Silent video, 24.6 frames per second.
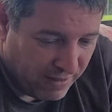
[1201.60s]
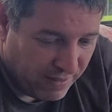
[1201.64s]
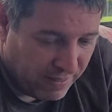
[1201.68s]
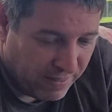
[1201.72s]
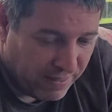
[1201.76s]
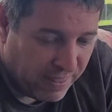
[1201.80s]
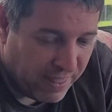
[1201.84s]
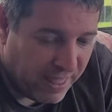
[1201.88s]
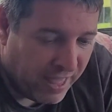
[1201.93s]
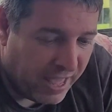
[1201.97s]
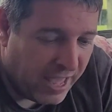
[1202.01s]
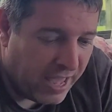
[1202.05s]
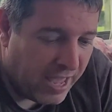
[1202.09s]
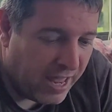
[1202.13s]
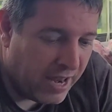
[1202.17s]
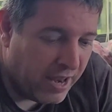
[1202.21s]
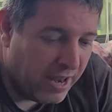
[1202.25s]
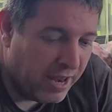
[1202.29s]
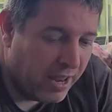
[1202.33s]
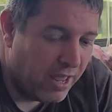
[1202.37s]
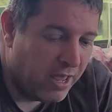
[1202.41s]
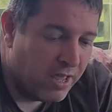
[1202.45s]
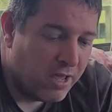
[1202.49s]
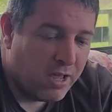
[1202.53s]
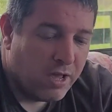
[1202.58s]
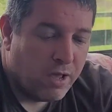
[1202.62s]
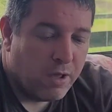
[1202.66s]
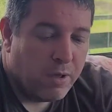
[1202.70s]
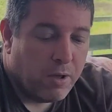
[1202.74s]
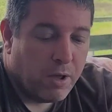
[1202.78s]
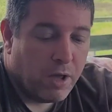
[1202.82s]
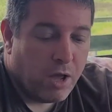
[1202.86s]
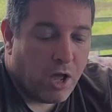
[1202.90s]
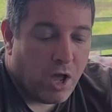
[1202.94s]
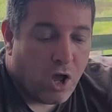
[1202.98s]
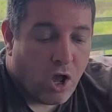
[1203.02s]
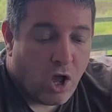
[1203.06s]
then
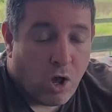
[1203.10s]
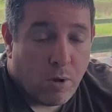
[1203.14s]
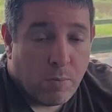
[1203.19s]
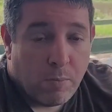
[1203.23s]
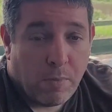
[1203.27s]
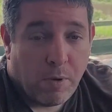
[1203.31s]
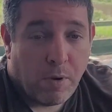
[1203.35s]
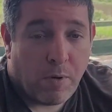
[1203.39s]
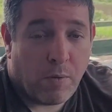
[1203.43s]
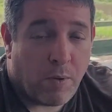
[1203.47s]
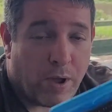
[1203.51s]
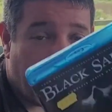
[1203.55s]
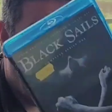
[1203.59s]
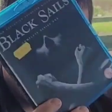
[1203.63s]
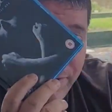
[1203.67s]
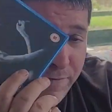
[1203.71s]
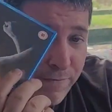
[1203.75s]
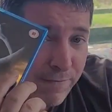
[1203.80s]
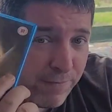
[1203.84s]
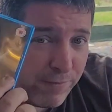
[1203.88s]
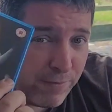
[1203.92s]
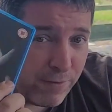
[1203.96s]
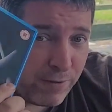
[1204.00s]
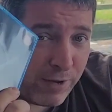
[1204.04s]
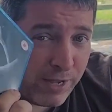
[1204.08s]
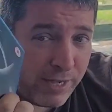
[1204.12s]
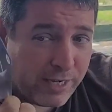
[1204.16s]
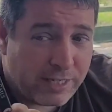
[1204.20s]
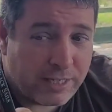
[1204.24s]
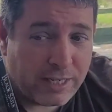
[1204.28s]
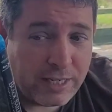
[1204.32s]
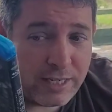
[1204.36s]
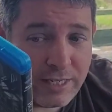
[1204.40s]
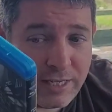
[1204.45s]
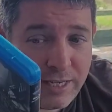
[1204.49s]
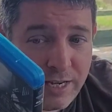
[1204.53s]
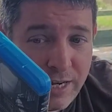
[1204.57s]
my wife likes
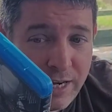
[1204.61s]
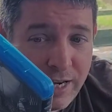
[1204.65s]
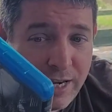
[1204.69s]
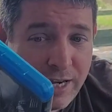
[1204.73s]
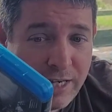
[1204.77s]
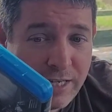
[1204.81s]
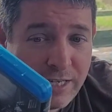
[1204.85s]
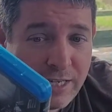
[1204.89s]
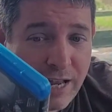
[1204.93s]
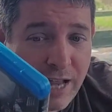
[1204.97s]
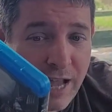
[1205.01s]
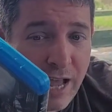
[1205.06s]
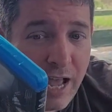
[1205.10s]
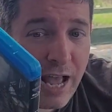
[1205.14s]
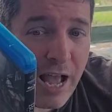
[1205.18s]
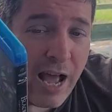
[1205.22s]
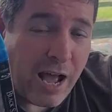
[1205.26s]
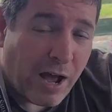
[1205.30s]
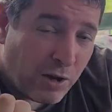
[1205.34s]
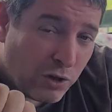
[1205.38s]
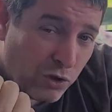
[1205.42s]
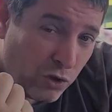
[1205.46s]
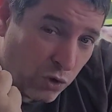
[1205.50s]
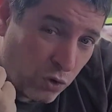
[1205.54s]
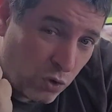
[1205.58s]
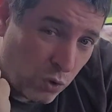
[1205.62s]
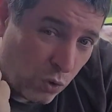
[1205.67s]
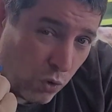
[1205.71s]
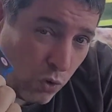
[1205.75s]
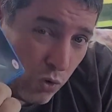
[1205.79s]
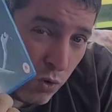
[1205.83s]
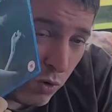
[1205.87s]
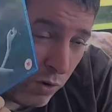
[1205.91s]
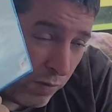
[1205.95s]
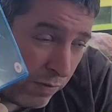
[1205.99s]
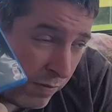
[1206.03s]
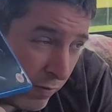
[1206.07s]
this series. I don't
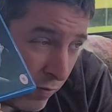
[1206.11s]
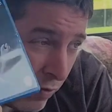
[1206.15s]
know if I've